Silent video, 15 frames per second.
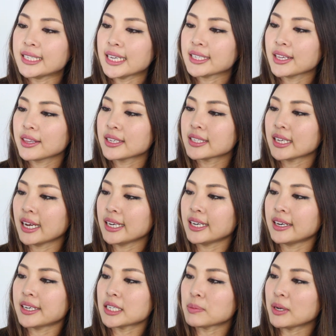It says on the side
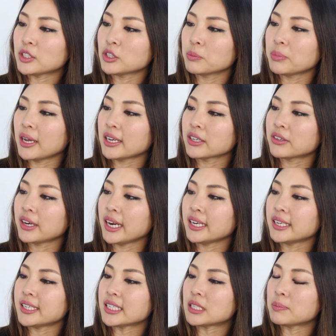here, a special blend
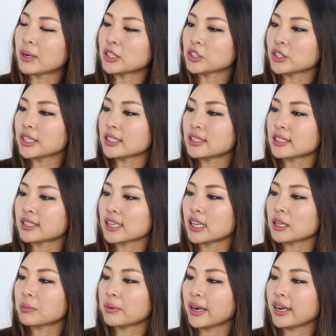created especially to
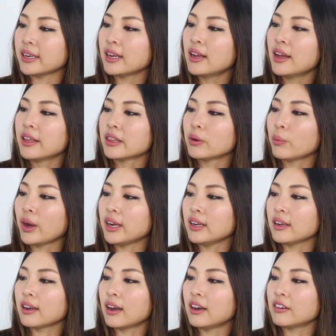celebrate the
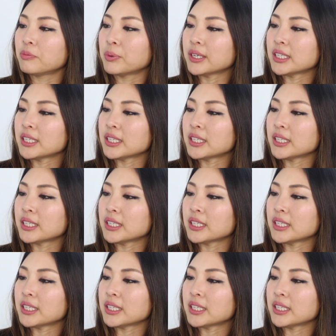wedding of